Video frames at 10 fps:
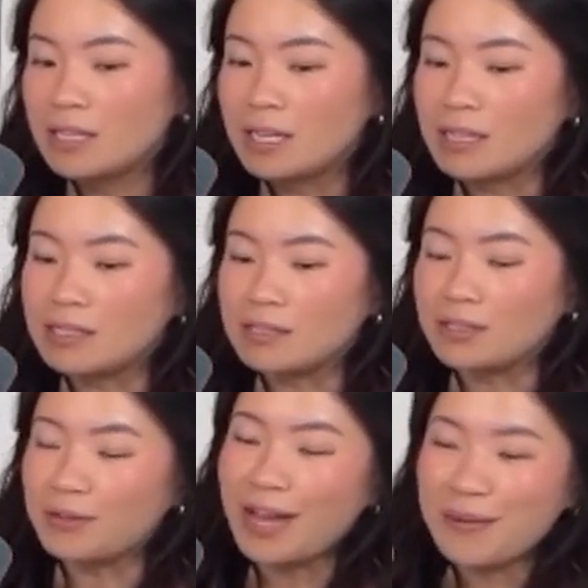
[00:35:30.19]
and
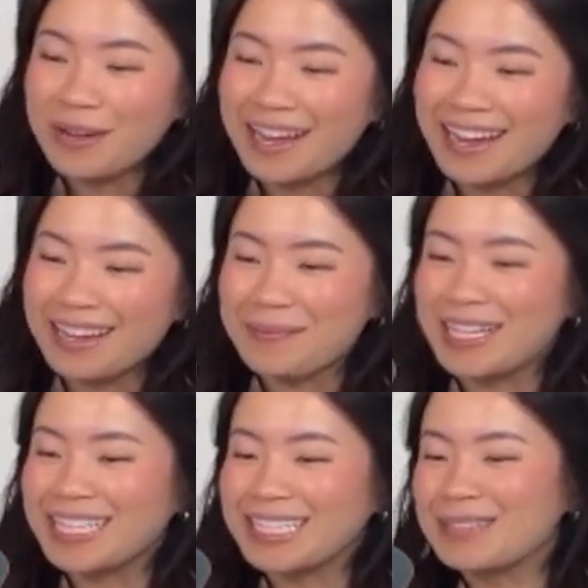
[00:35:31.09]
go that way and
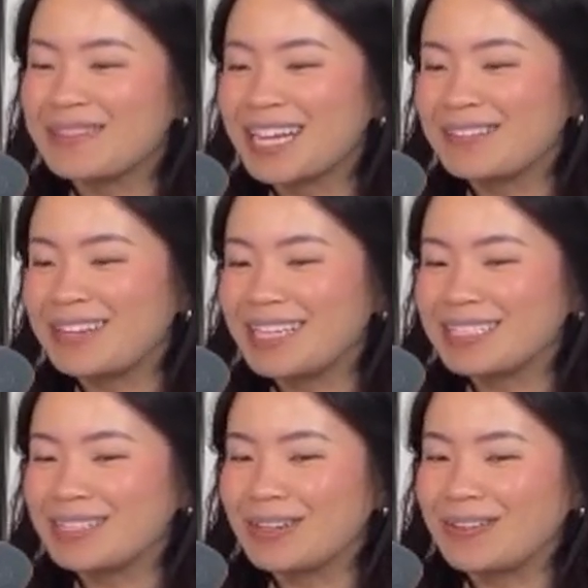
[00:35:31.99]
make income that way.
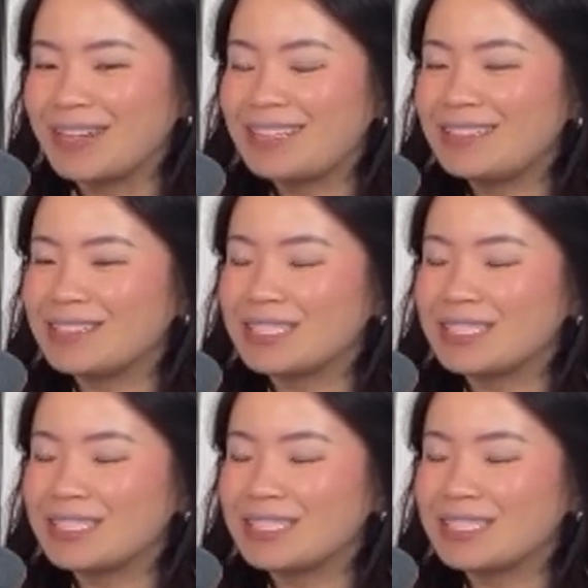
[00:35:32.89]
So I don't know.